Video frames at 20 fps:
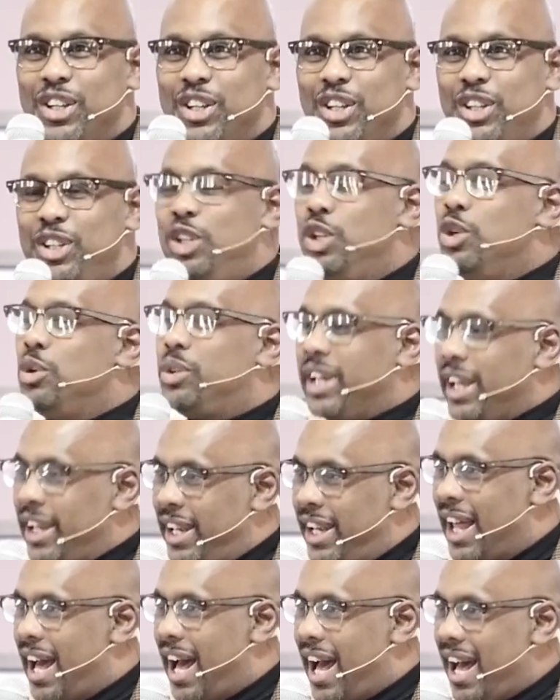You
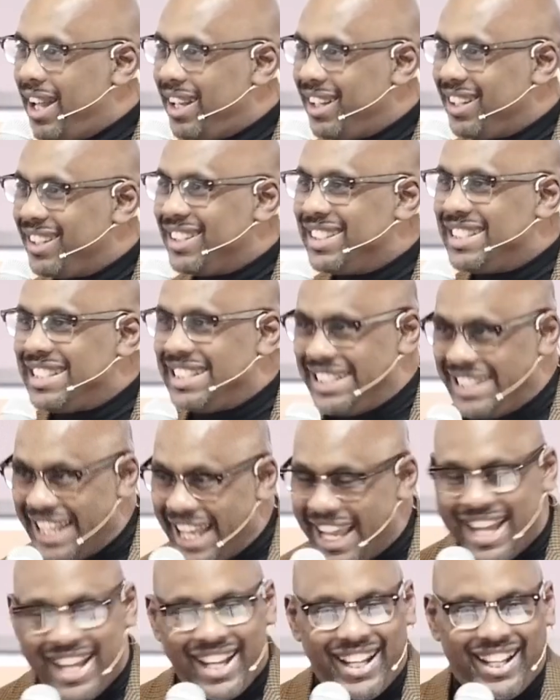cannot
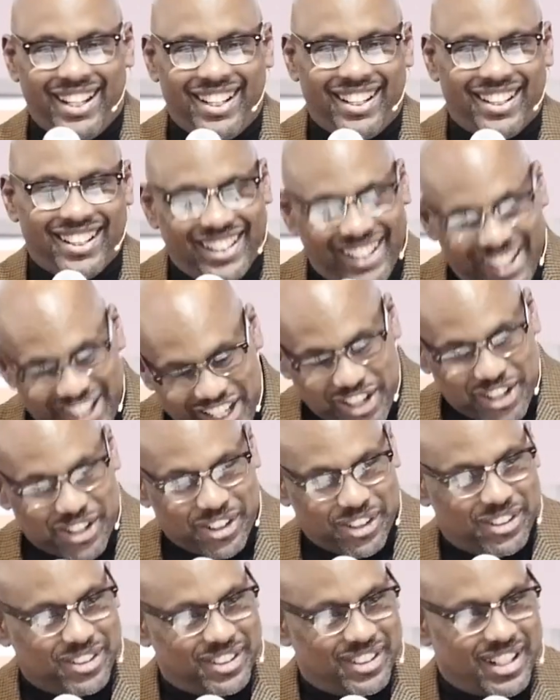stay
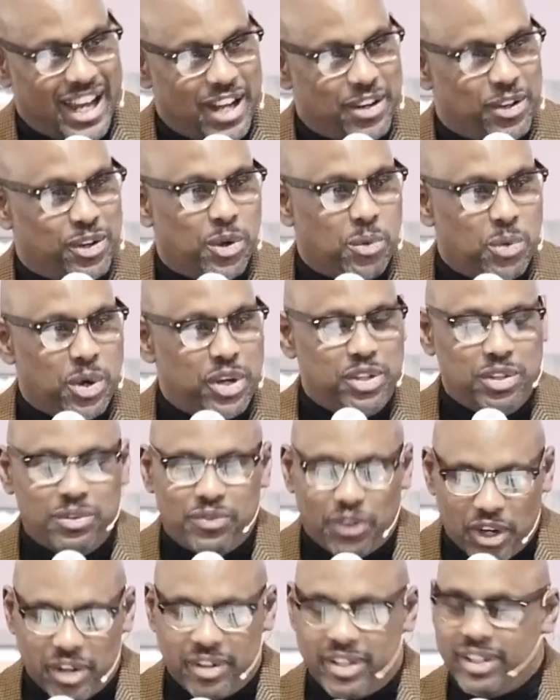here. I don't know where you've
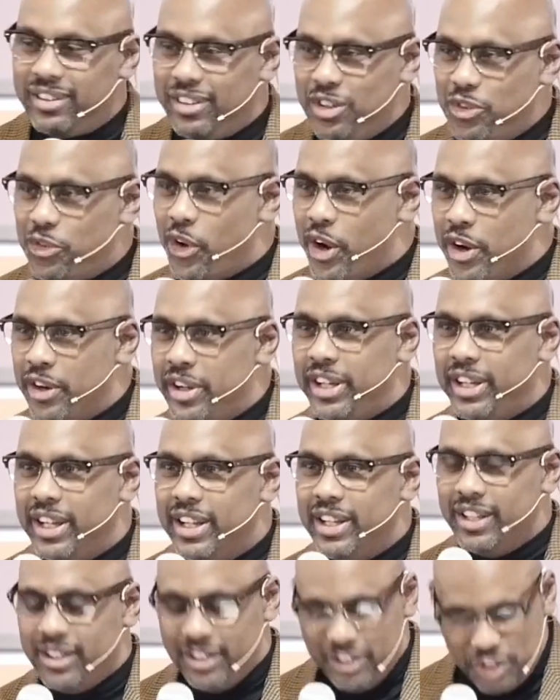heard it. You've heard it.
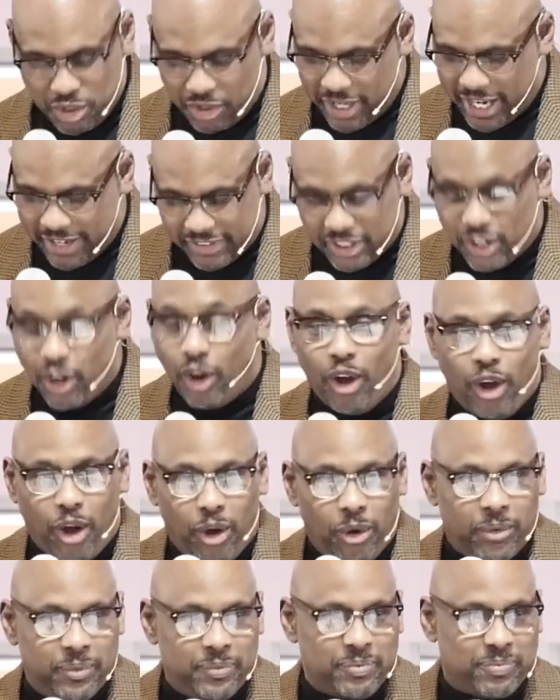You don't have to go
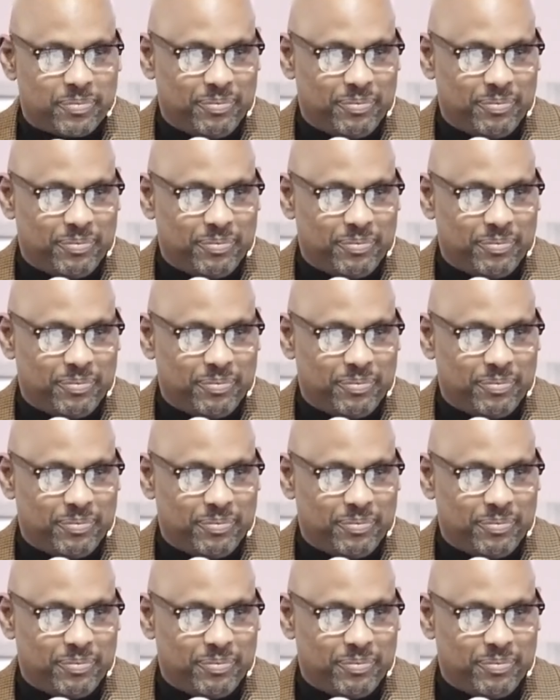home,